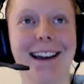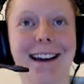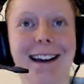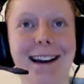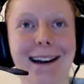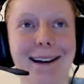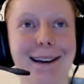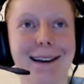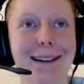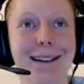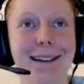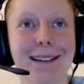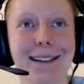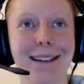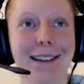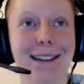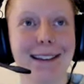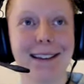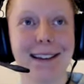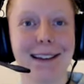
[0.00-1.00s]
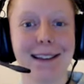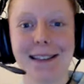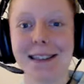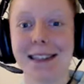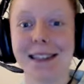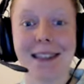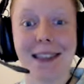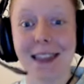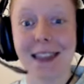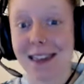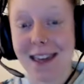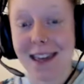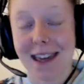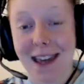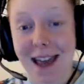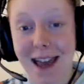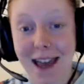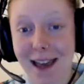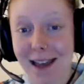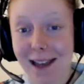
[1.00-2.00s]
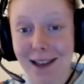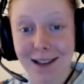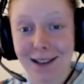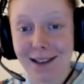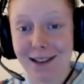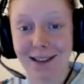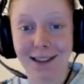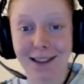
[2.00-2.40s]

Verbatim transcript: uh, the TAs,